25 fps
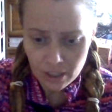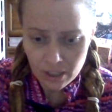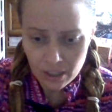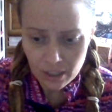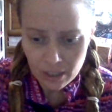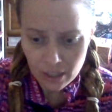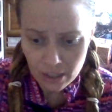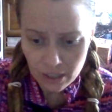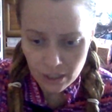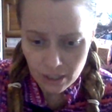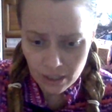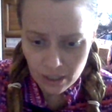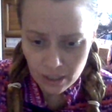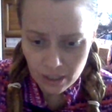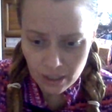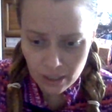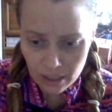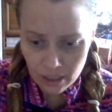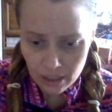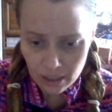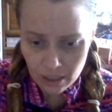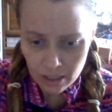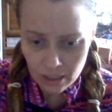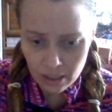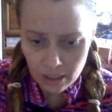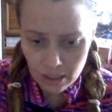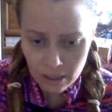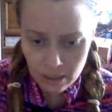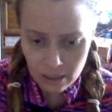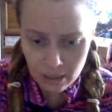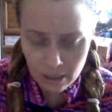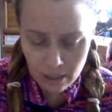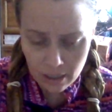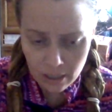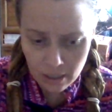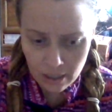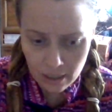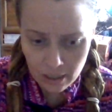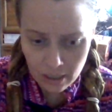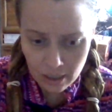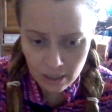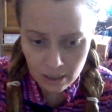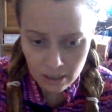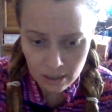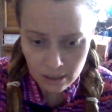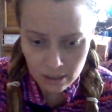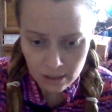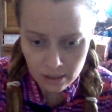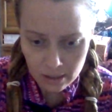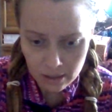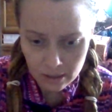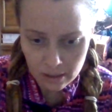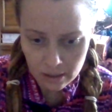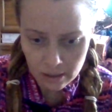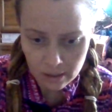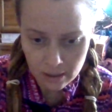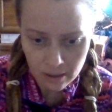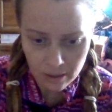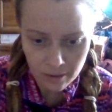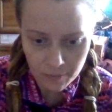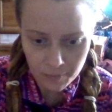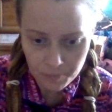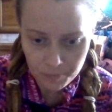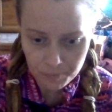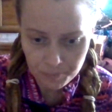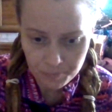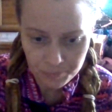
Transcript: Nobody speaks.